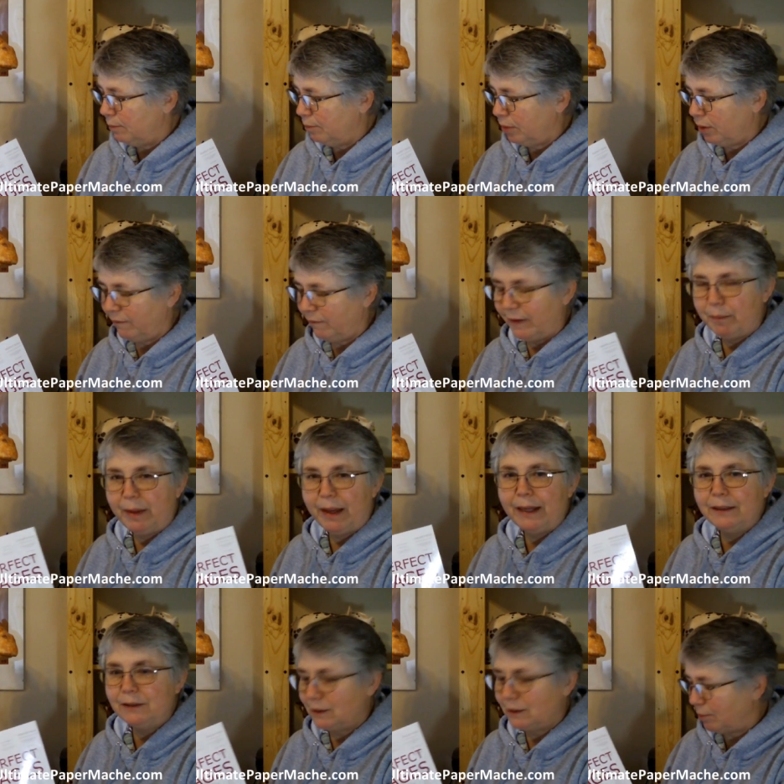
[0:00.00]
Perfect
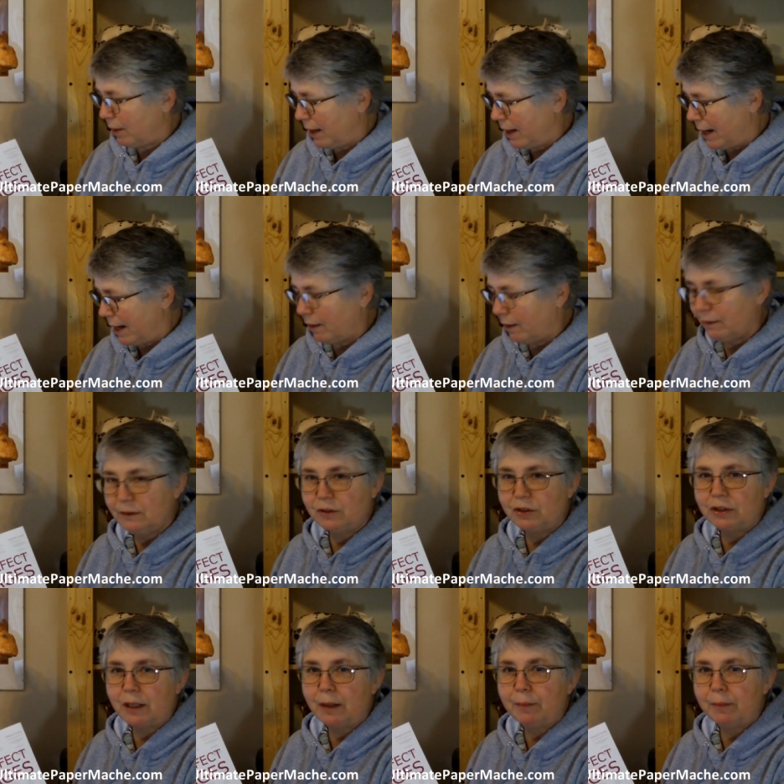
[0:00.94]
Pages by Aaron
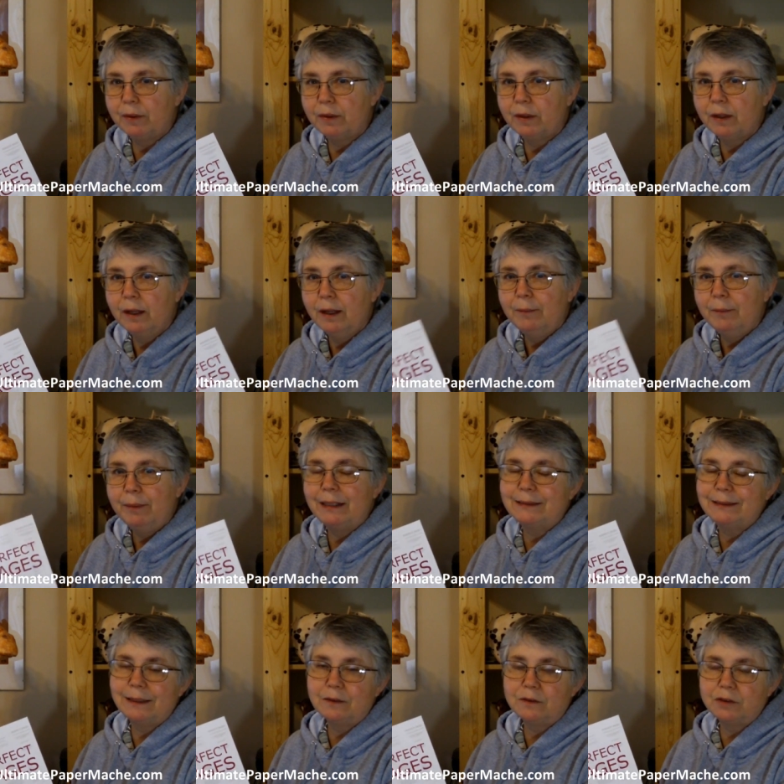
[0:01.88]
Shepherd,
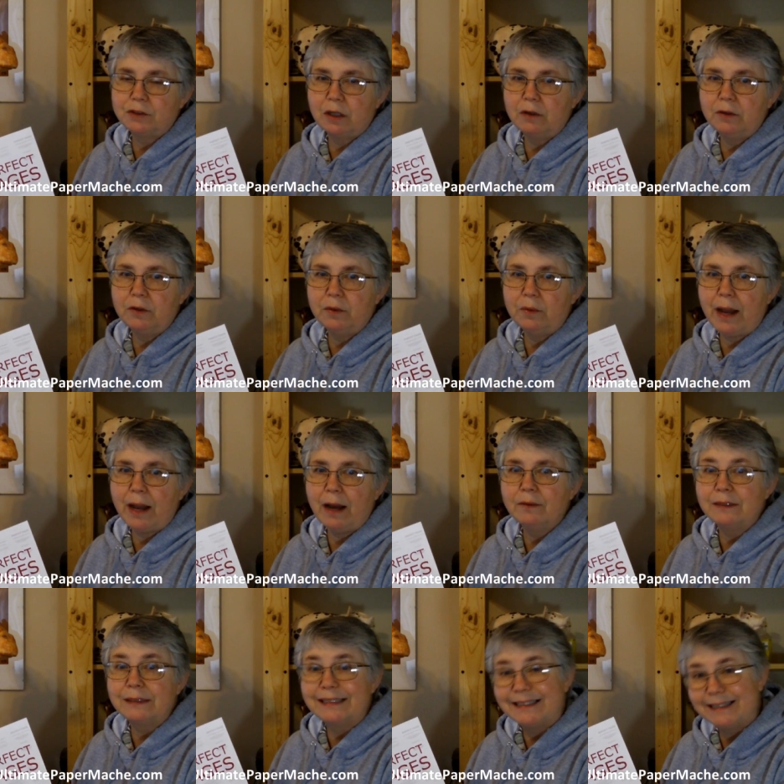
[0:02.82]
because it'll show you
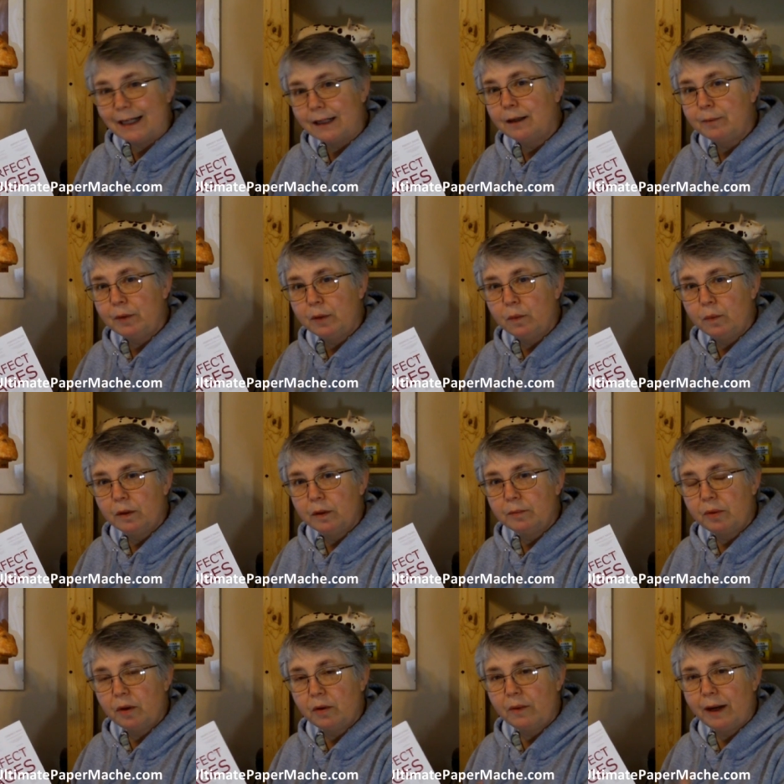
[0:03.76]
how to set up your
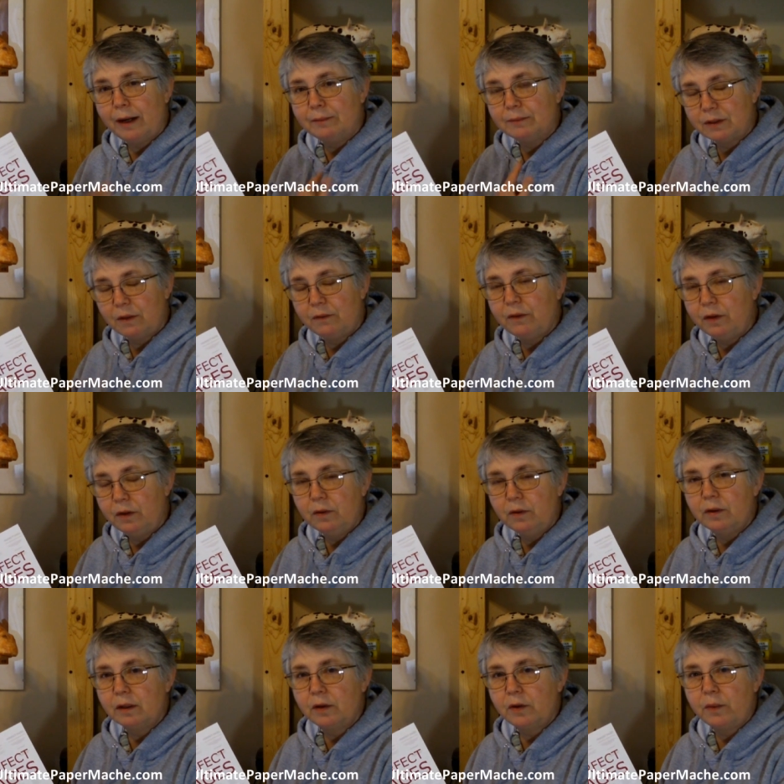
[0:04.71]
Word program so that you
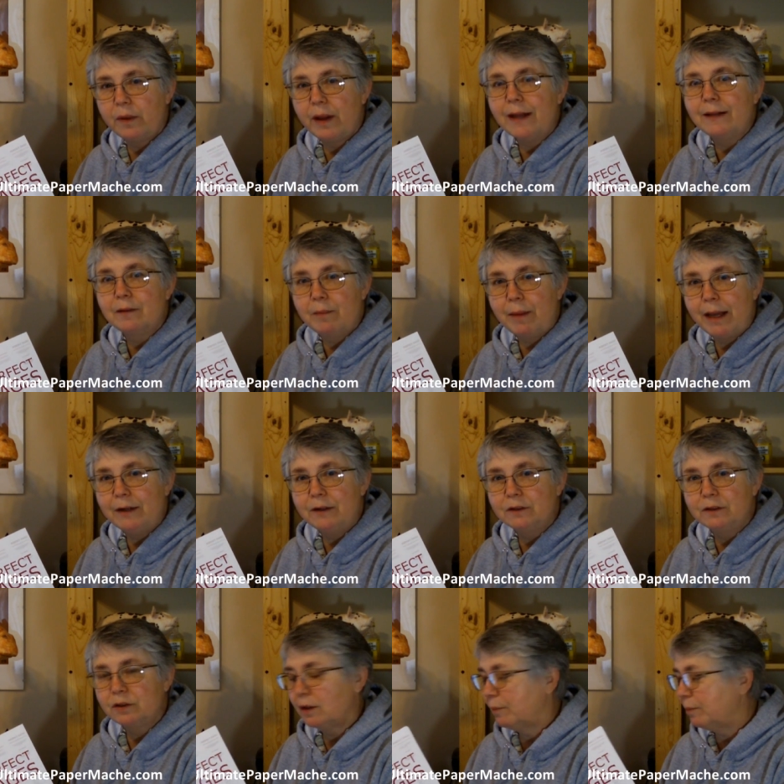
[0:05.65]
can create the
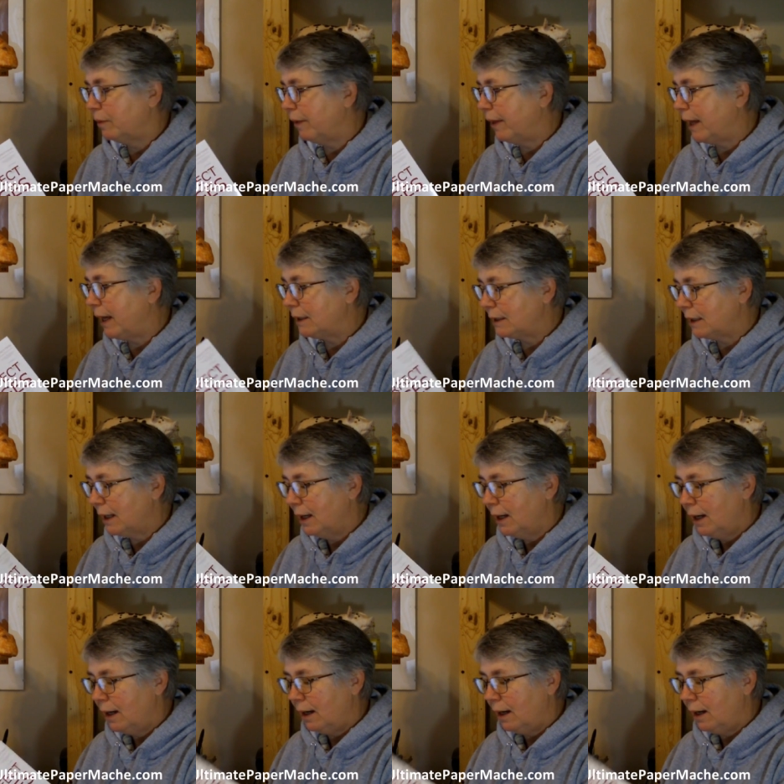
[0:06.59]
manuscript that